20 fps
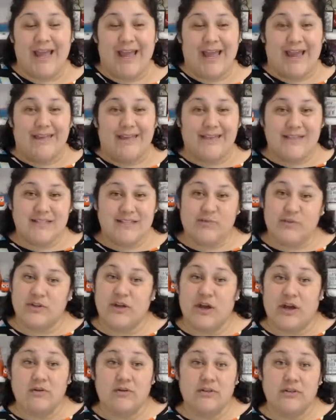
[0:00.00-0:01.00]
And this will
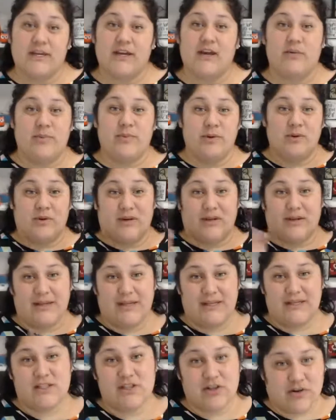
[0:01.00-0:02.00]
not only help you on
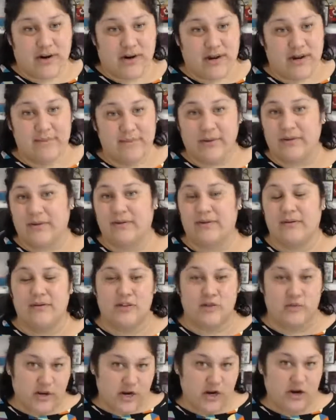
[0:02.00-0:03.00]
Instagram,
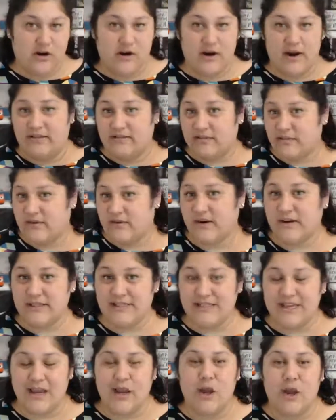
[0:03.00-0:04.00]
Twitter, everywhere
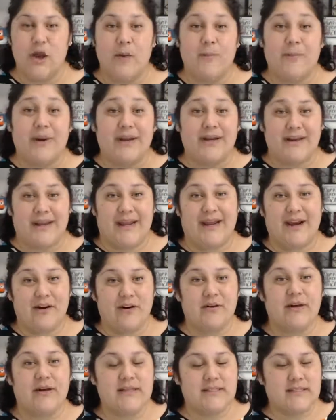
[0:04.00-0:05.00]
else, but
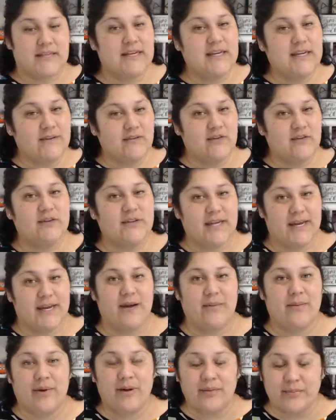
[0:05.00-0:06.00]
now it's going to give you a leg
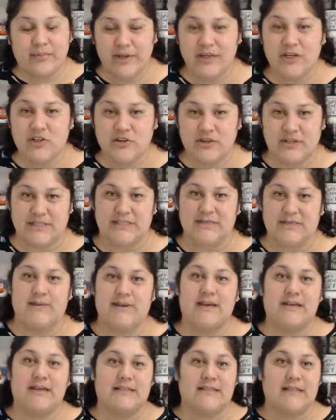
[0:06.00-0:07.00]
up on Pinterest,
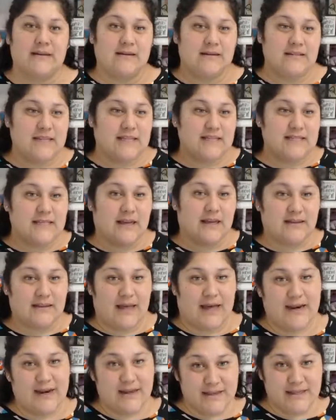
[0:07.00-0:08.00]
because since a
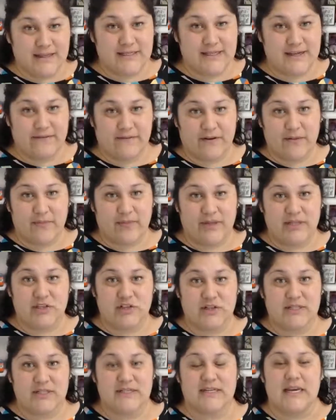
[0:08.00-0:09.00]
lot of the stuff on
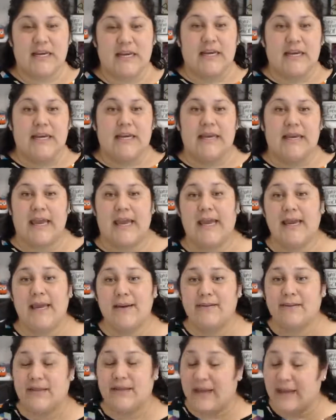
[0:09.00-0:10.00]
Pinterest
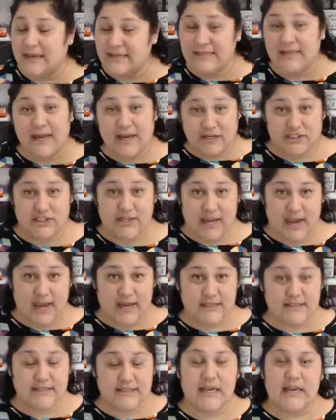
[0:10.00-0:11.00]
that has
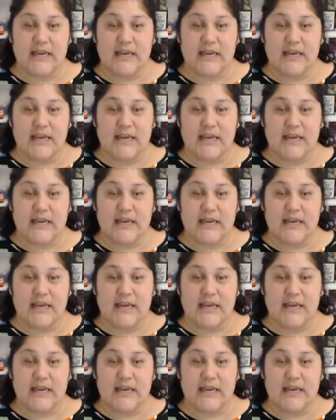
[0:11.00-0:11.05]
hashtags